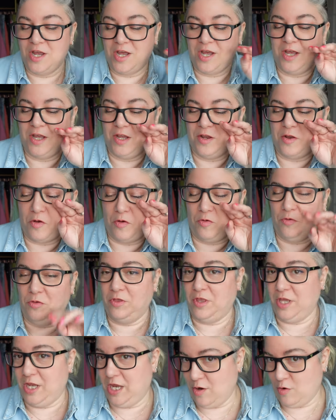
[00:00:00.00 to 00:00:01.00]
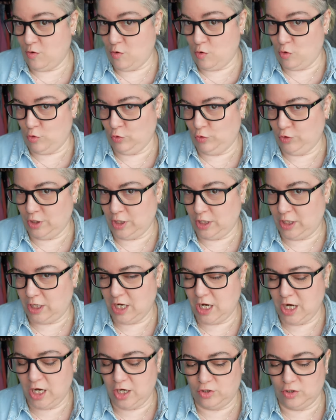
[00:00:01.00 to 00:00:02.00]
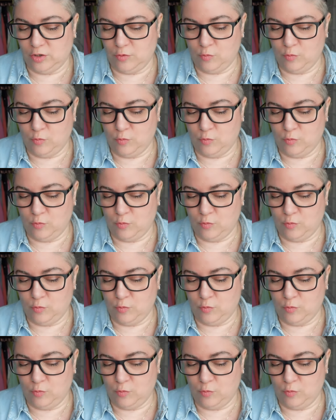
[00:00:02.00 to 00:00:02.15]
Uh, on the odd occasion.